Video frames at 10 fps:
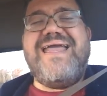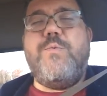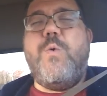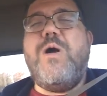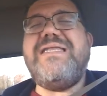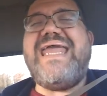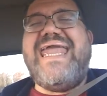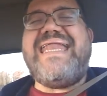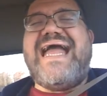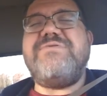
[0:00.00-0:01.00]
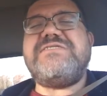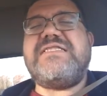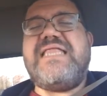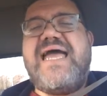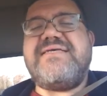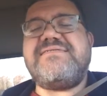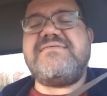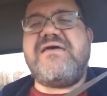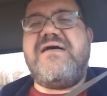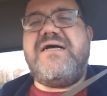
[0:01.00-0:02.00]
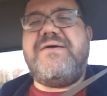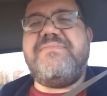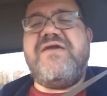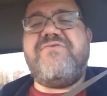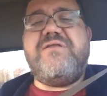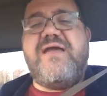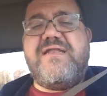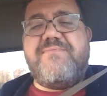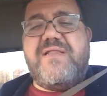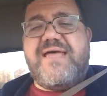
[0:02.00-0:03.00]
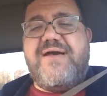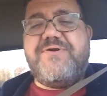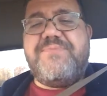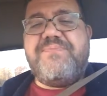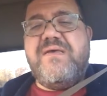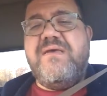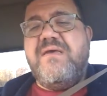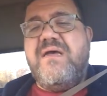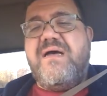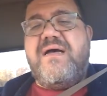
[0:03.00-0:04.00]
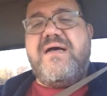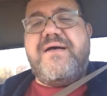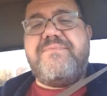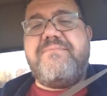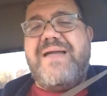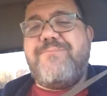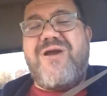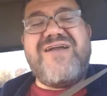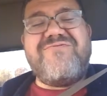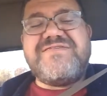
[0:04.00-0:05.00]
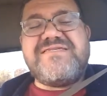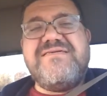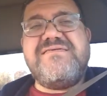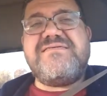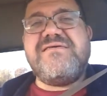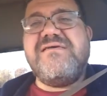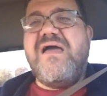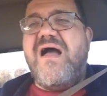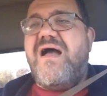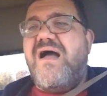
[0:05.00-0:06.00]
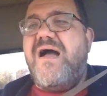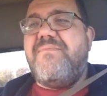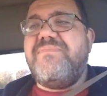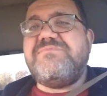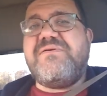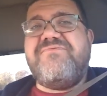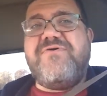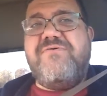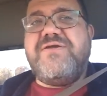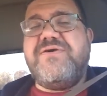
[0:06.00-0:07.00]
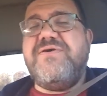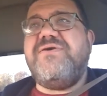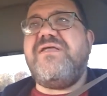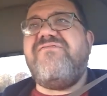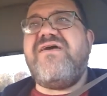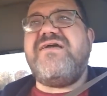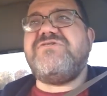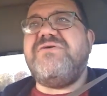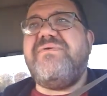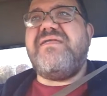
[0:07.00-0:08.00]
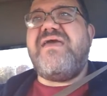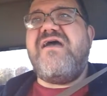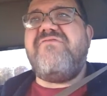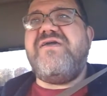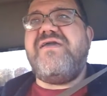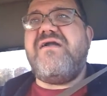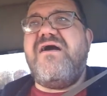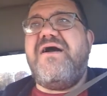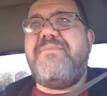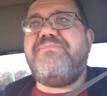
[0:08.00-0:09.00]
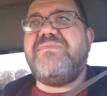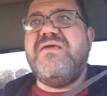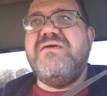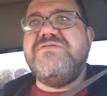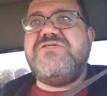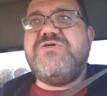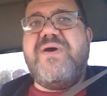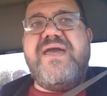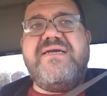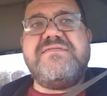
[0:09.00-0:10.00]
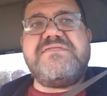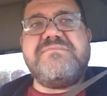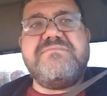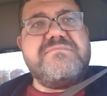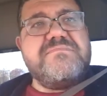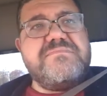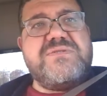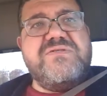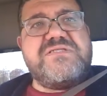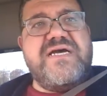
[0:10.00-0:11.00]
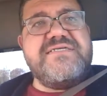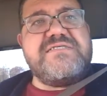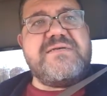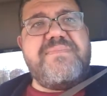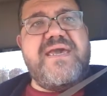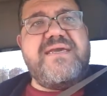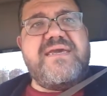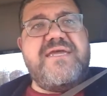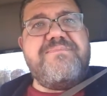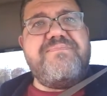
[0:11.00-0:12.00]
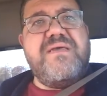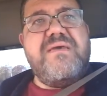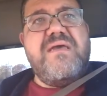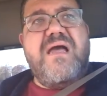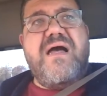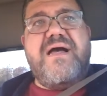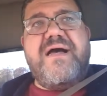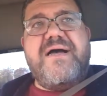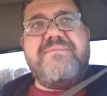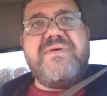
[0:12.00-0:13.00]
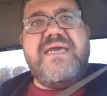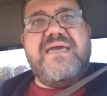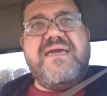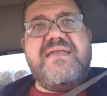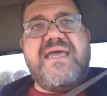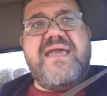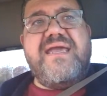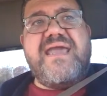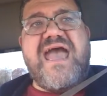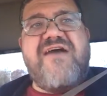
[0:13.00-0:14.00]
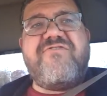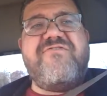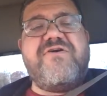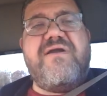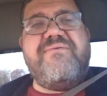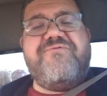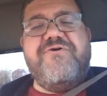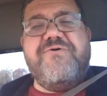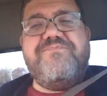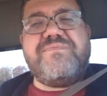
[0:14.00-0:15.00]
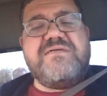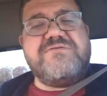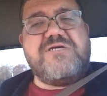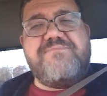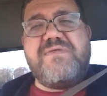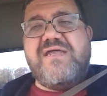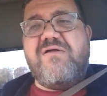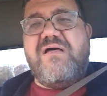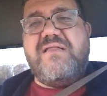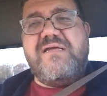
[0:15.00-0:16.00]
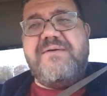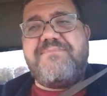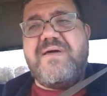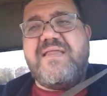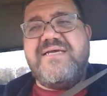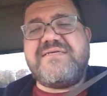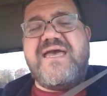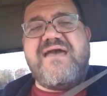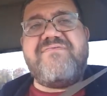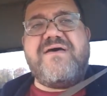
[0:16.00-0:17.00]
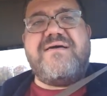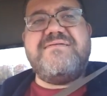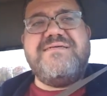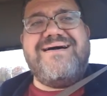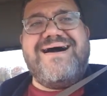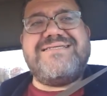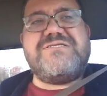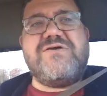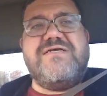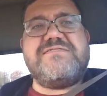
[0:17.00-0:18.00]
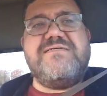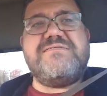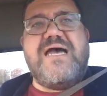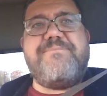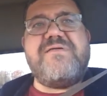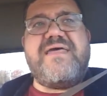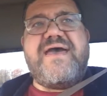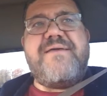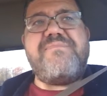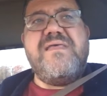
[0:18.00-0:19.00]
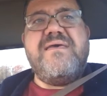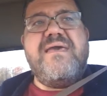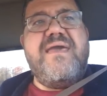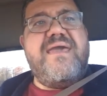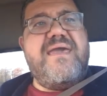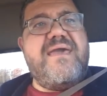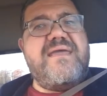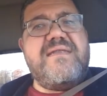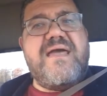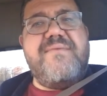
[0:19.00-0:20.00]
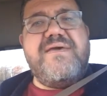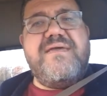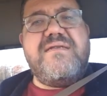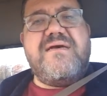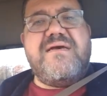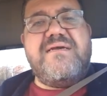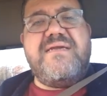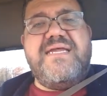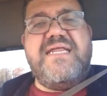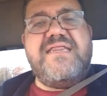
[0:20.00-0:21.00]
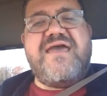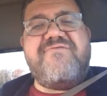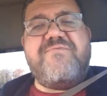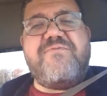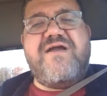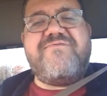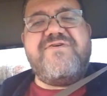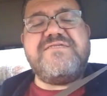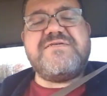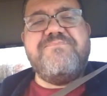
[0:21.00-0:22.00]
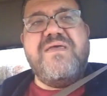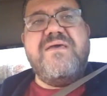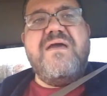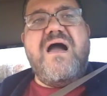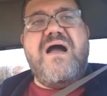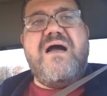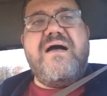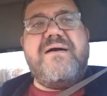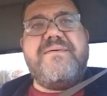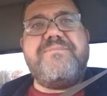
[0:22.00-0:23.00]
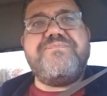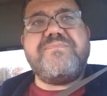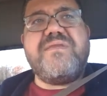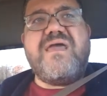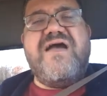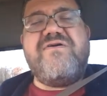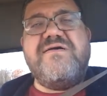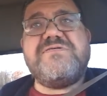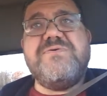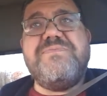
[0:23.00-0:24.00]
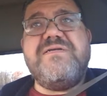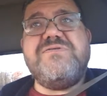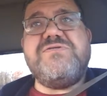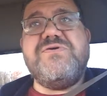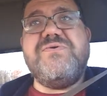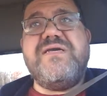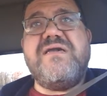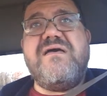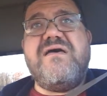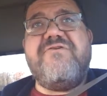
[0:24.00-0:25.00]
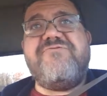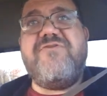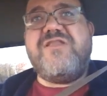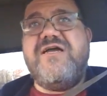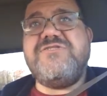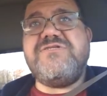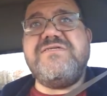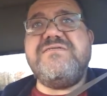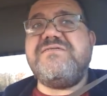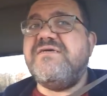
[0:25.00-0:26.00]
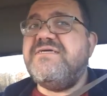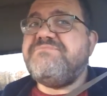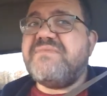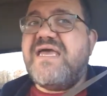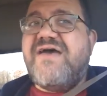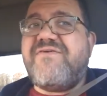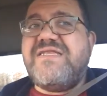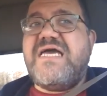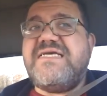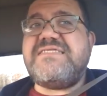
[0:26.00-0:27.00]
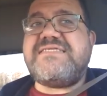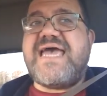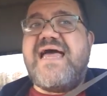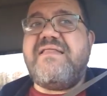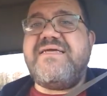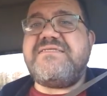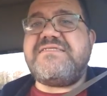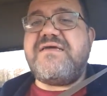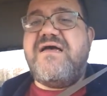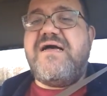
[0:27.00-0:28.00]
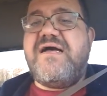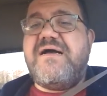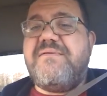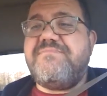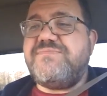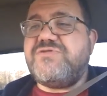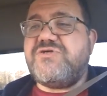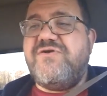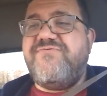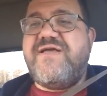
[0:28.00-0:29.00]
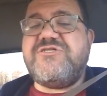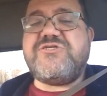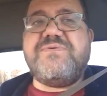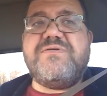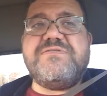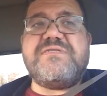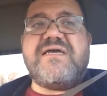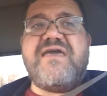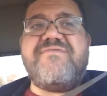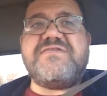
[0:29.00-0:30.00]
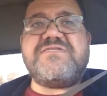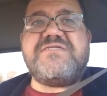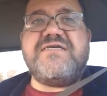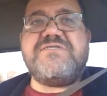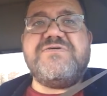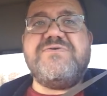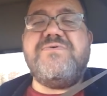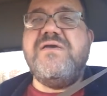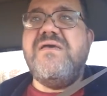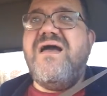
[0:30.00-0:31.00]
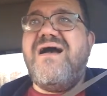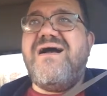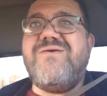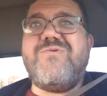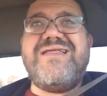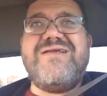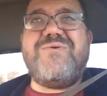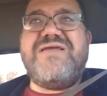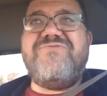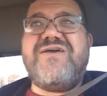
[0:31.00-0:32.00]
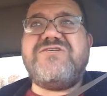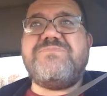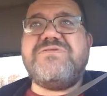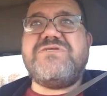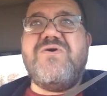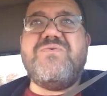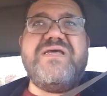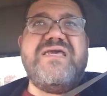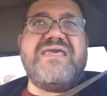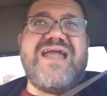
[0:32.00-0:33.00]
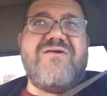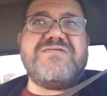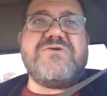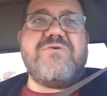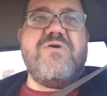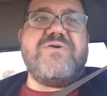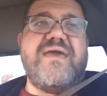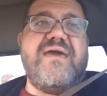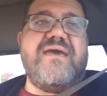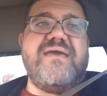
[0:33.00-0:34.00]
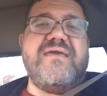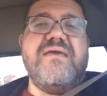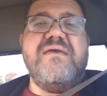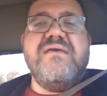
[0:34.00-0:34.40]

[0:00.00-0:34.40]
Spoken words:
8-ounce glass every night I'm allowed. My breakfasts has been very good. I've actually having 2 eggs, 2 slices of bacon, and a half of a grapefruit. Chop that all up. I like to have the hot sauce on top of that, and I've been eating that for breakfast. I've also been doing for lunches, have a nice salad. Certain vegetables I have to stick to. Red and green vegetables only. Carrots are okay.